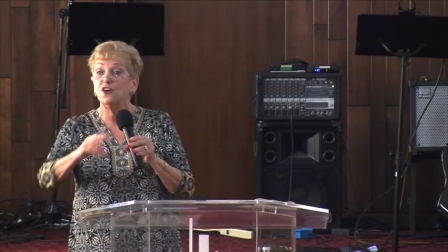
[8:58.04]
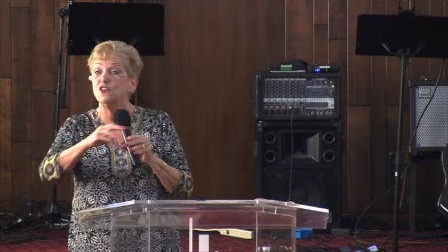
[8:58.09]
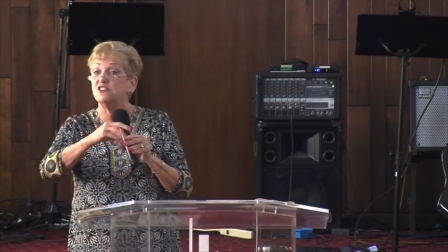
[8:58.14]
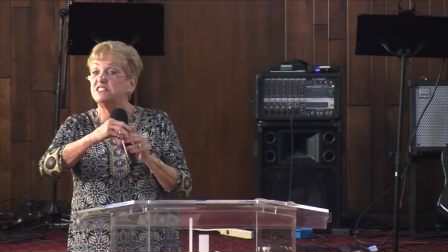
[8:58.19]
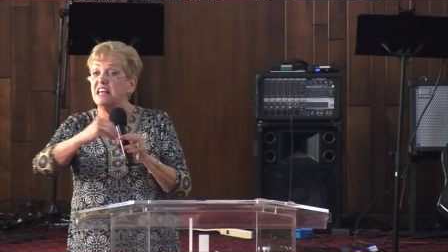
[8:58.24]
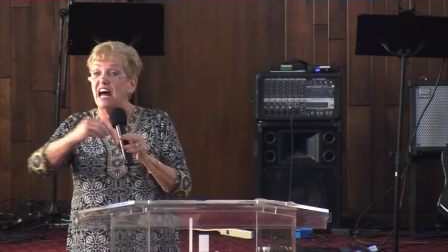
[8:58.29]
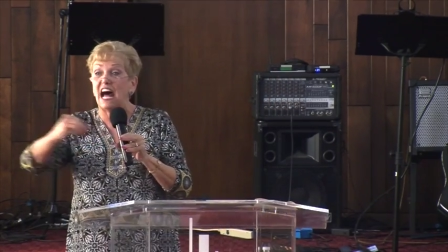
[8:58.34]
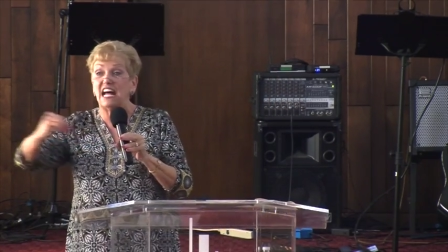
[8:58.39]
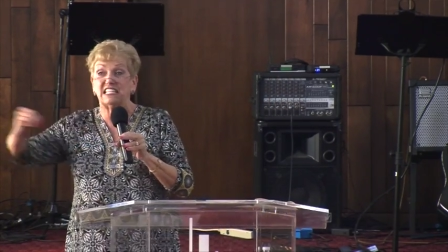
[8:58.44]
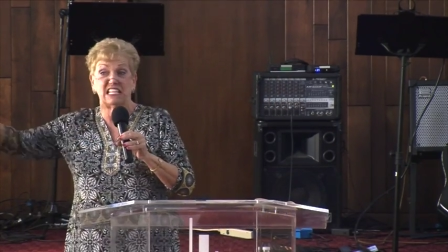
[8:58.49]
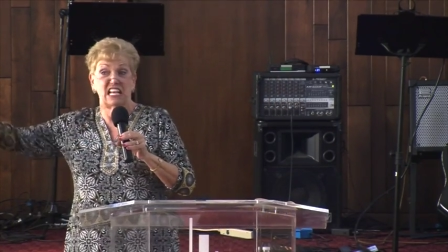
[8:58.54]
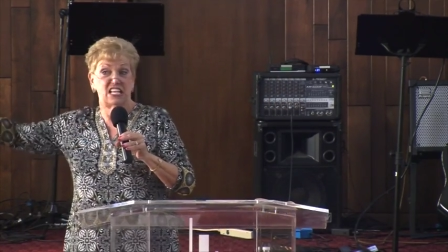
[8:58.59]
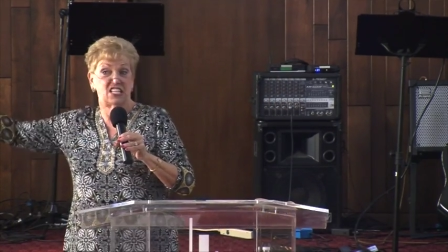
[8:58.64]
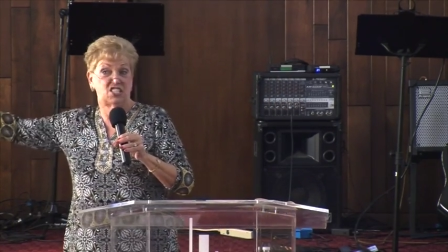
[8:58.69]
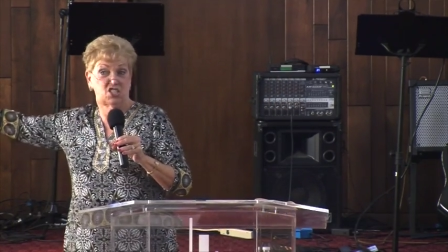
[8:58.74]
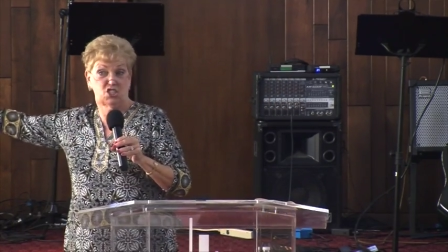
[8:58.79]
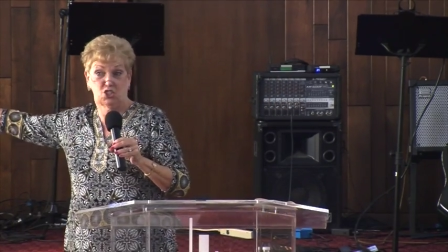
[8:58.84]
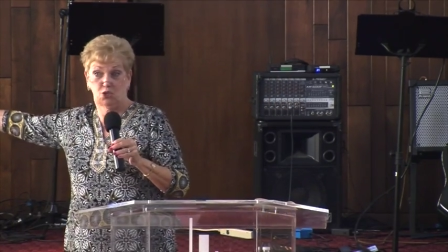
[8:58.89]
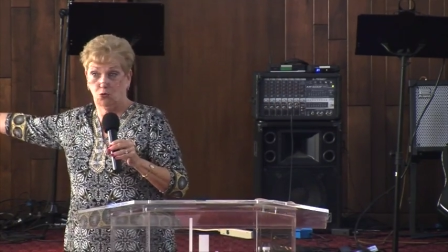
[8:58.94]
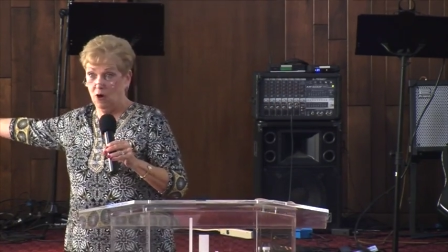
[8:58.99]
goes, That's a
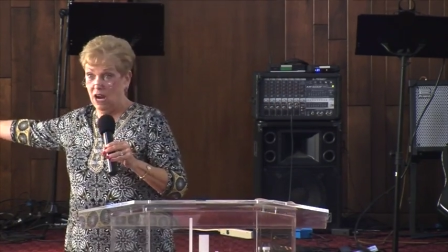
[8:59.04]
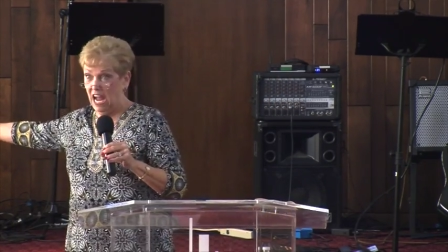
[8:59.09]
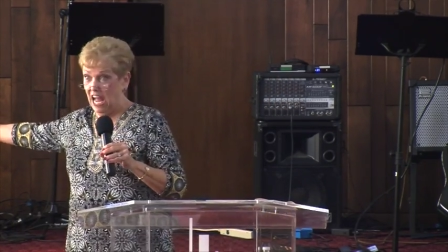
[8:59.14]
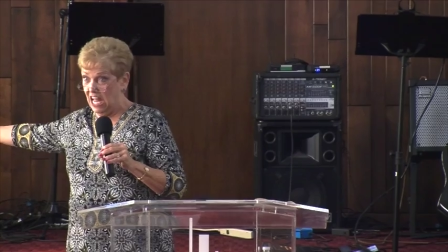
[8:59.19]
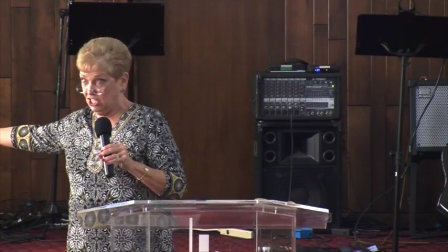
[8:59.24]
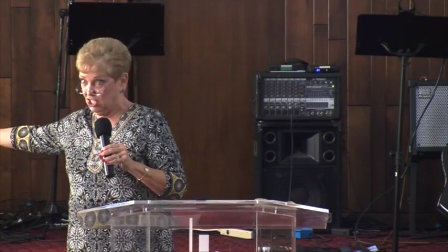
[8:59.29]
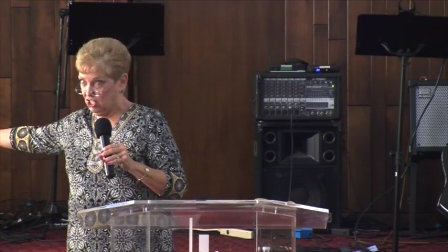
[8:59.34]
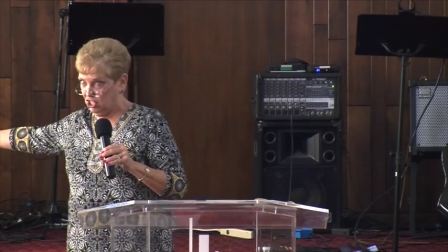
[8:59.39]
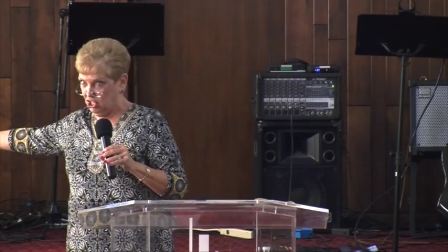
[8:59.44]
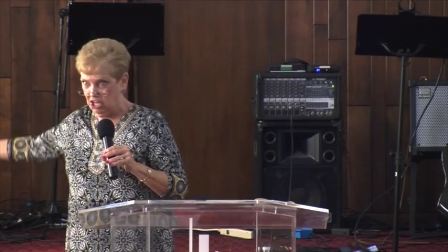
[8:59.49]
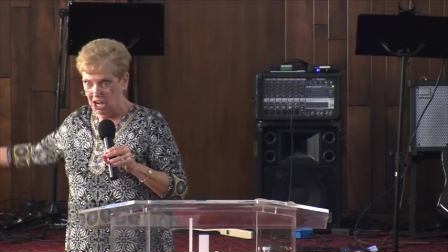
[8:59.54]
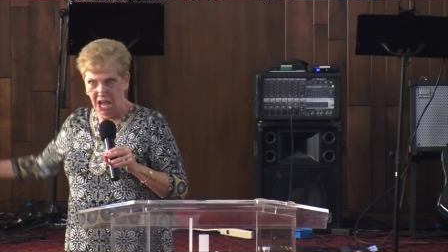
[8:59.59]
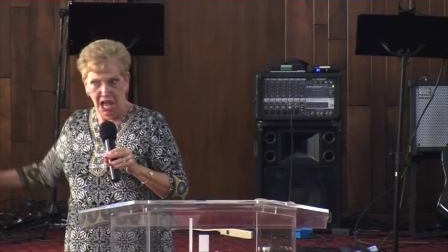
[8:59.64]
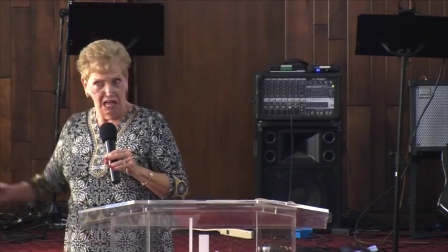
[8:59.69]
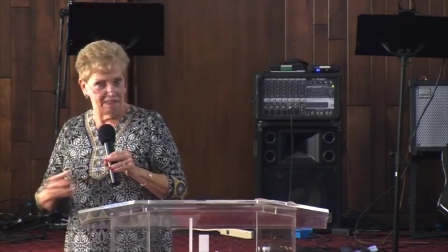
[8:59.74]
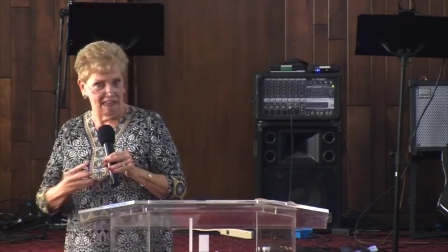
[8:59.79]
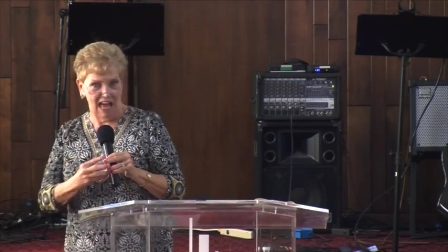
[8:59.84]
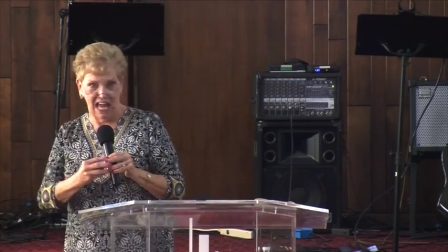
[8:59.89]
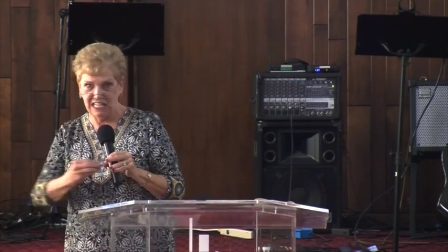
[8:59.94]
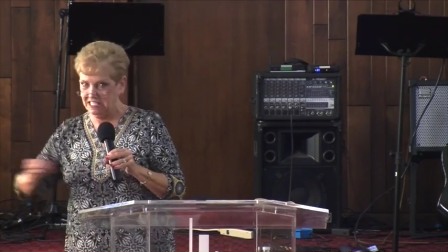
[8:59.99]
stretch.
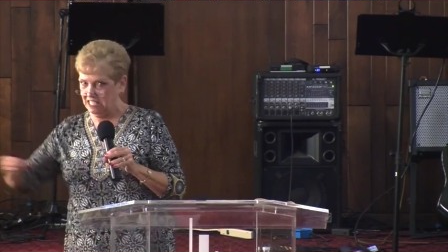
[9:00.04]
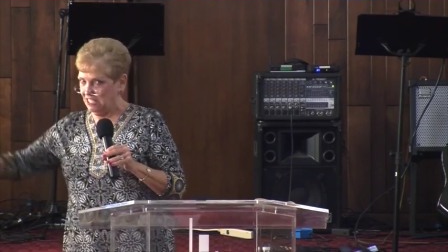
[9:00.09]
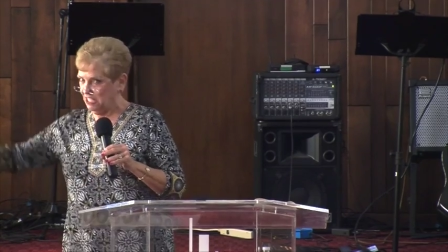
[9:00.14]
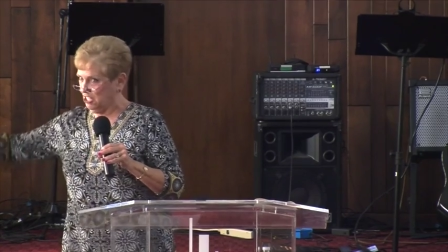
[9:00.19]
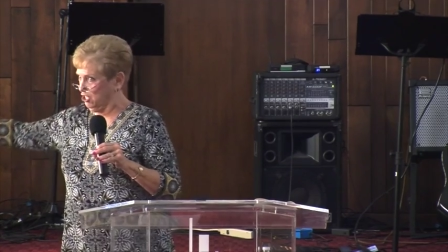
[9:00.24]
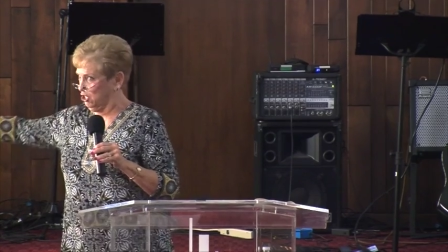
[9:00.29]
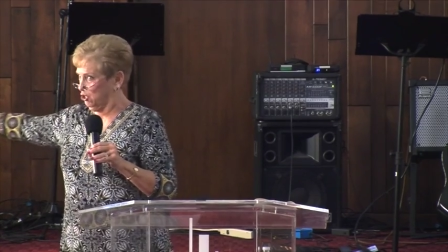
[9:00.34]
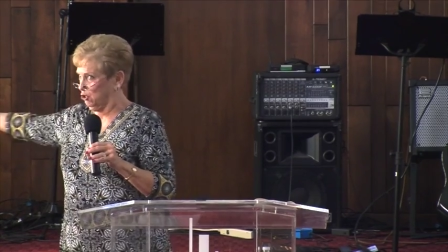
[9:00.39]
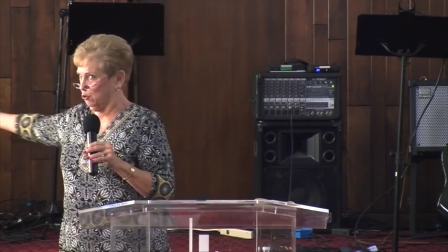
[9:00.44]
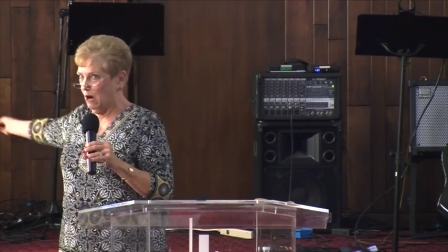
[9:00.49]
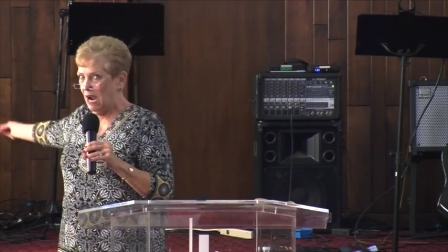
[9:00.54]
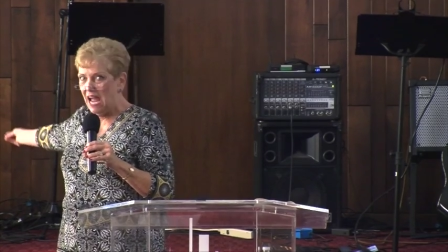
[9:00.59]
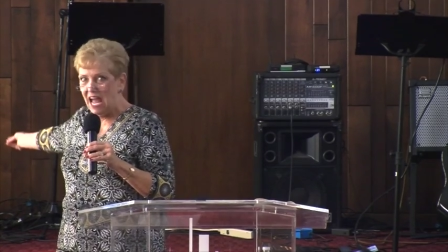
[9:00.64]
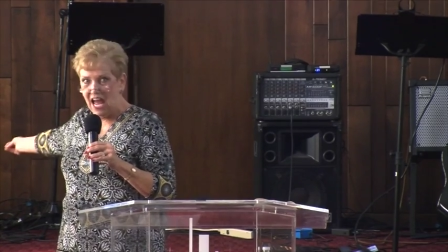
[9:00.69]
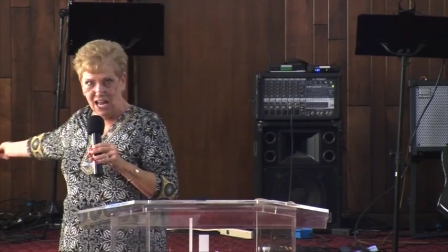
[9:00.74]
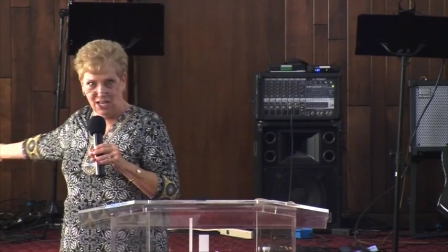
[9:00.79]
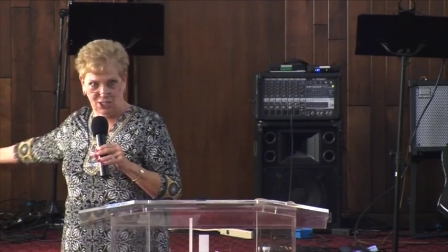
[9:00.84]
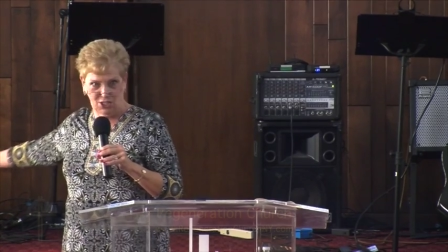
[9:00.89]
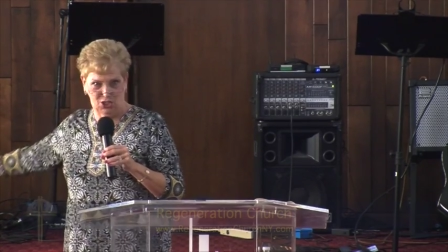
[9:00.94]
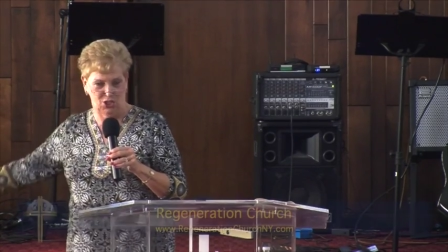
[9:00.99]
That's a
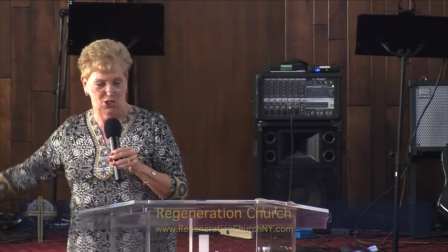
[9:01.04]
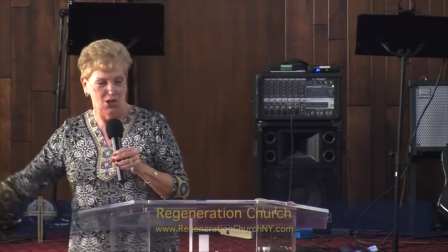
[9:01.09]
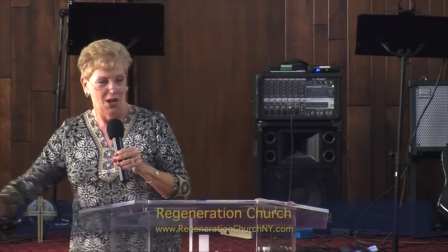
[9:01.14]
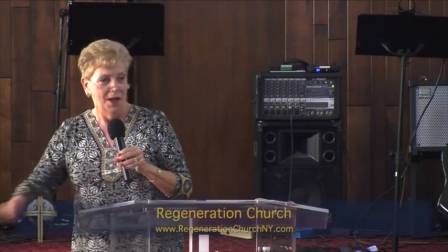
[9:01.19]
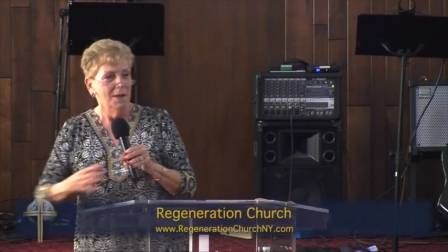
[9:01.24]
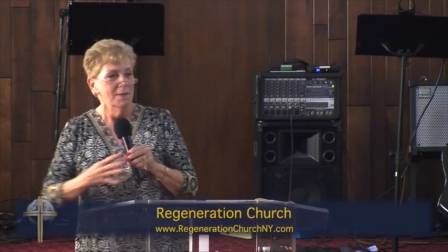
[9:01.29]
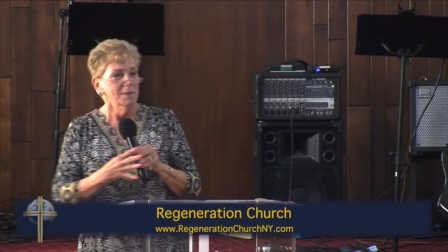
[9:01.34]
stretch.